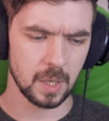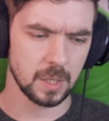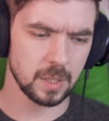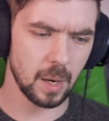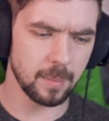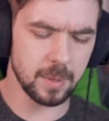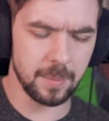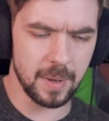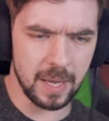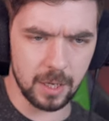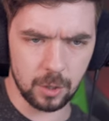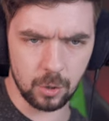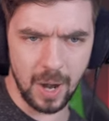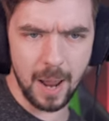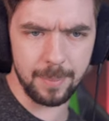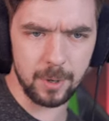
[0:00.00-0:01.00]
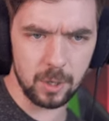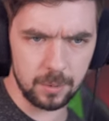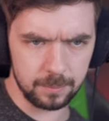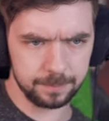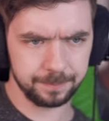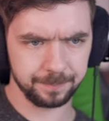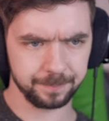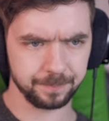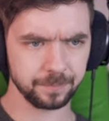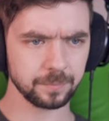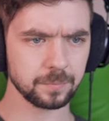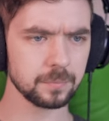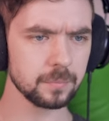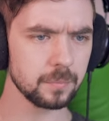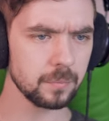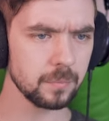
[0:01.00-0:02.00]
Time to make a grabber!
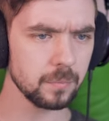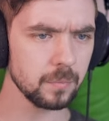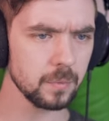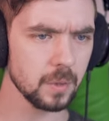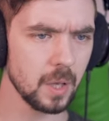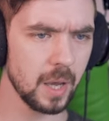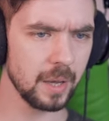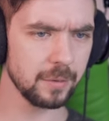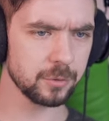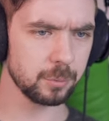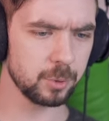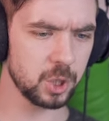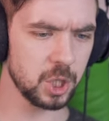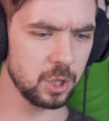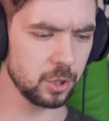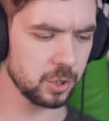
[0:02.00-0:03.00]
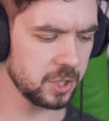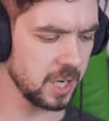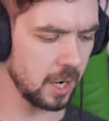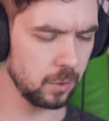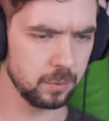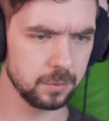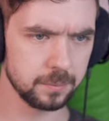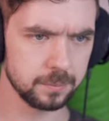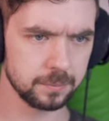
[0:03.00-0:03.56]
I have some shears now.